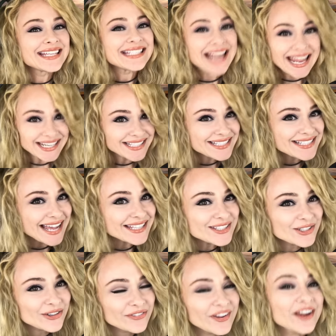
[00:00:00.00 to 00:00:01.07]
Natalie
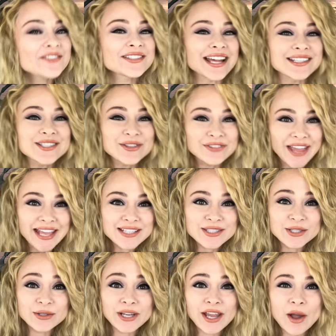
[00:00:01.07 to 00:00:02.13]
Sideserf here of Sideserf Cake
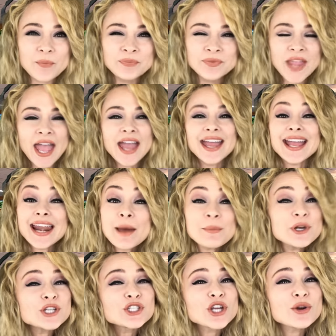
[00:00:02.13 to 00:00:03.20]
Studio, and I'm
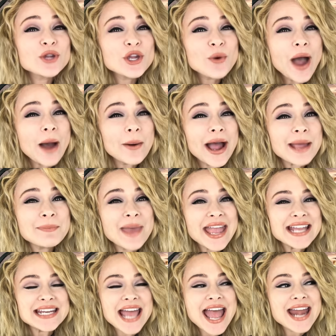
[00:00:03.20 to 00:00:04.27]
going to show you how I
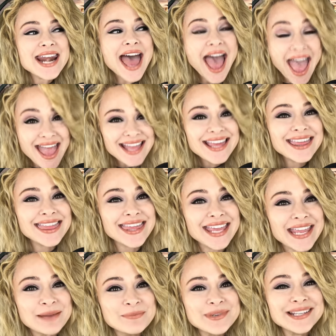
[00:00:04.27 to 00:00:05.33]
made an
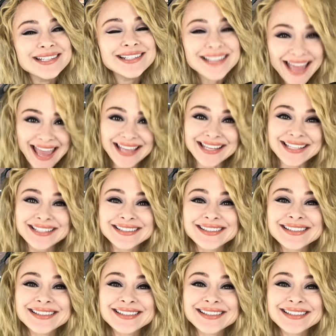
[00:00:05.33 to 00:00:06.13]
egg-themed cake.